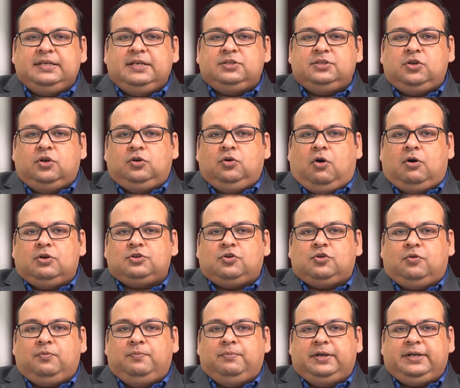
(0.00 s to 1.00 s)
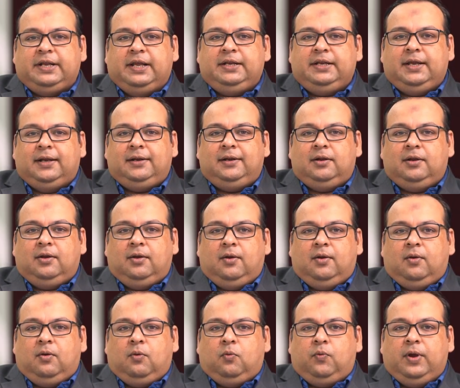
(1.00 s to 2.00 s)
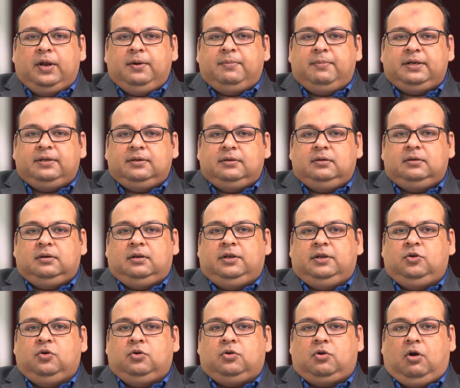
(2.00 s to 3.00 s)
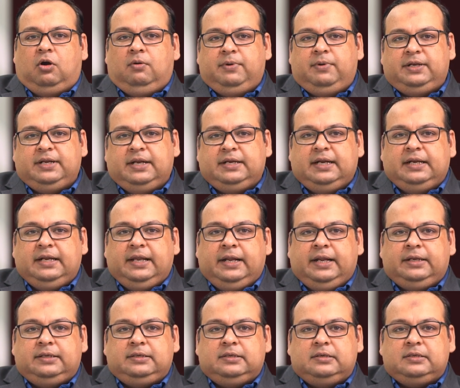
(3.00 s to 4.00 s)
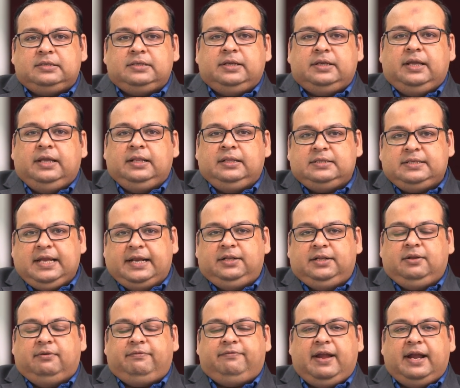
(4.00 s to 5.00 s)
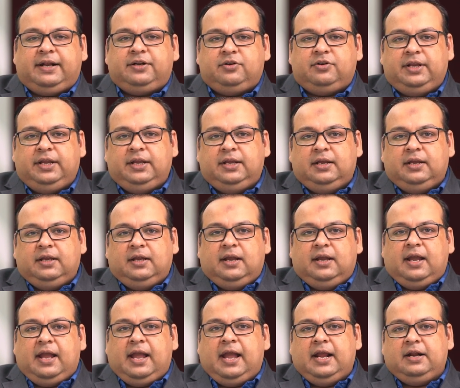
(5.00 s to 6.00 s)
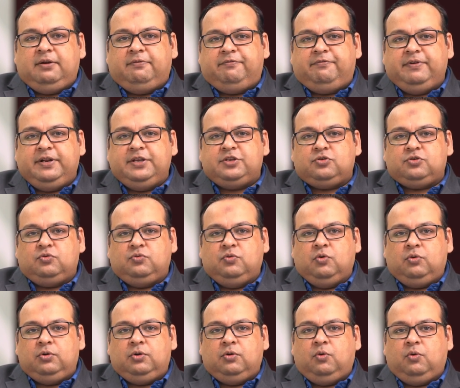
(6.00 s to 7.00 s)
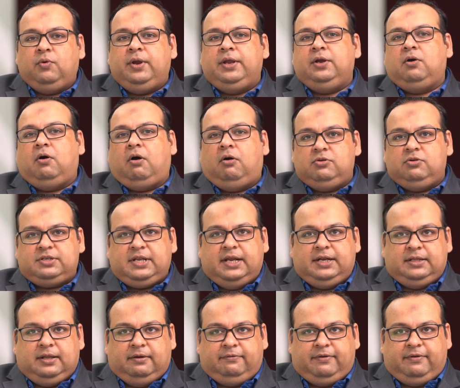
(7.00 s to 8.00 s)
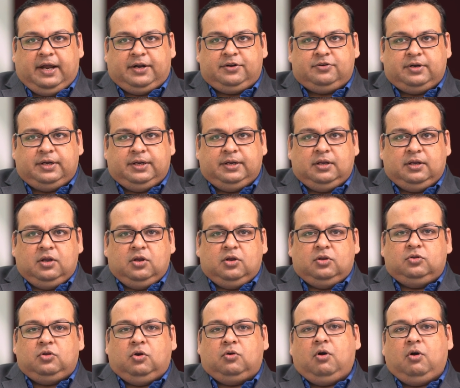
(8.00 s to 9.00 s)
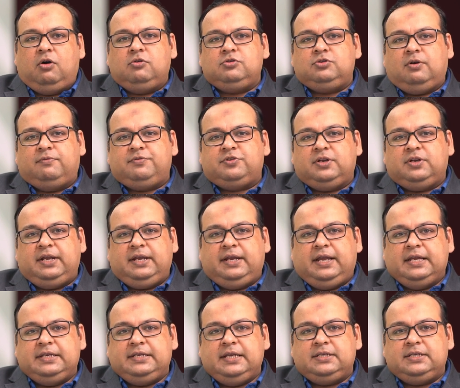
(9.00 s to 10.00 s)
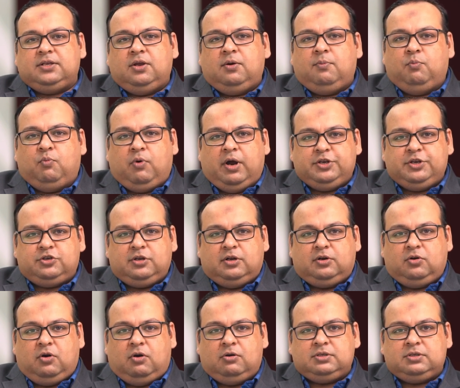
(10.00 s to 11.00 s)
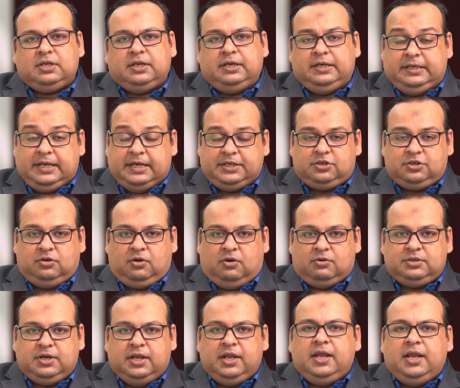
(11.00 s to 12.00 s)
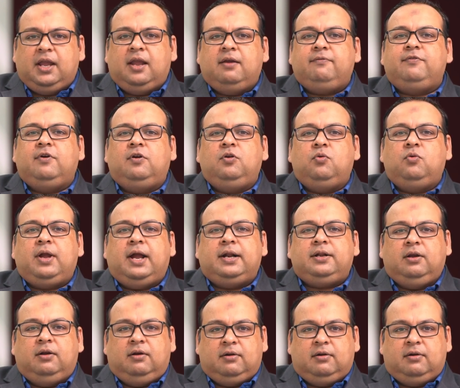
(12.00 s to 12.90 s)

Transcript: is the loss of material when your raw material enters inside the factory and finished good going outside the factory. The cause of shrinkage is moisture loss, dust loss. If you look at